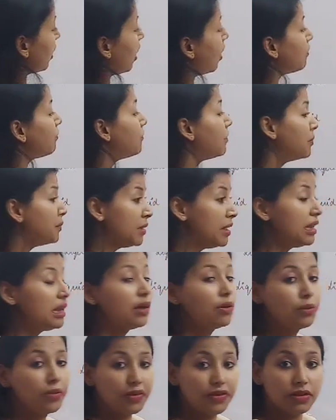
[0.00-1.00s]
are
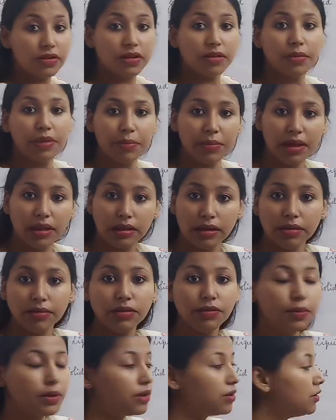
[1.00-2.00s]
familiar with the term
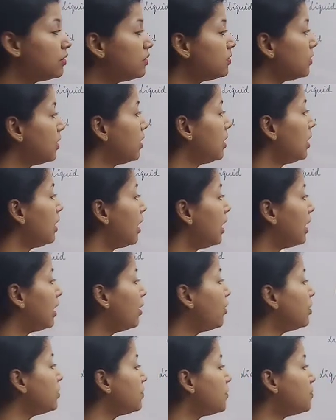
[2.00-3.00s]
amalgams because
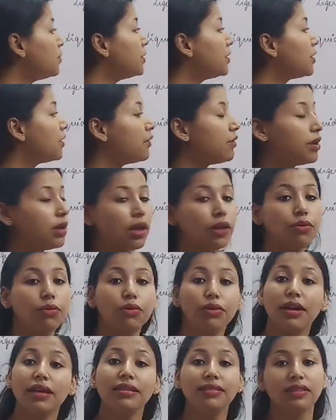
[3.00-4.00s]
alloys of mercury are
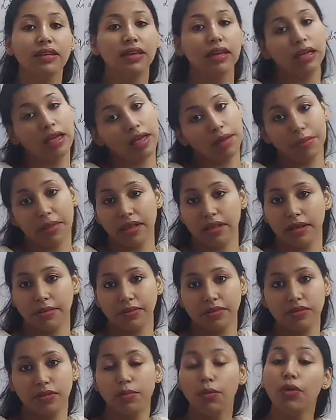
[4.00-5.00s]
known as
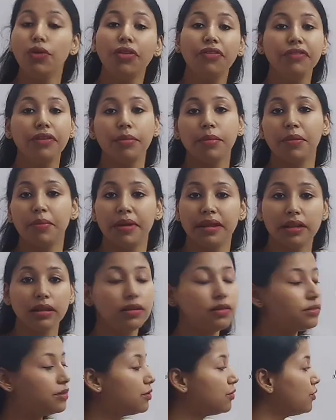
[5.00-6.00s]
amalgams. Both of them are
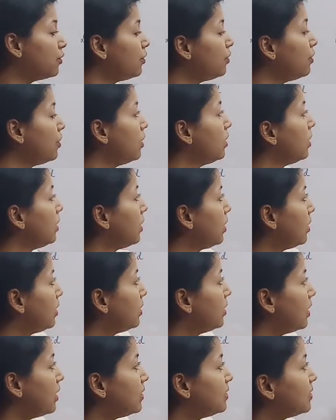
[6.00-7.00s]
metals, so
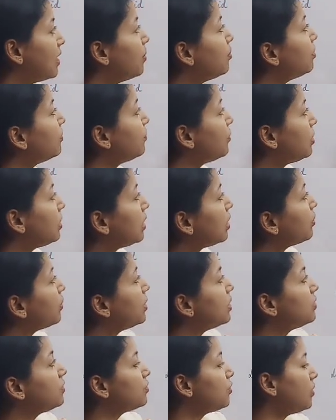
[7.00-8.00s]
The example for liquid
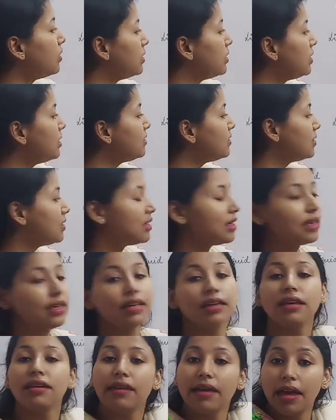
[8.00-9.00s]
and solid is
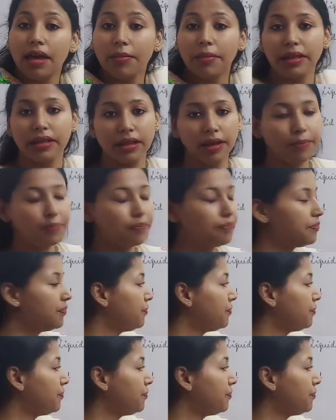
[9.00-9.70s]
amalgam.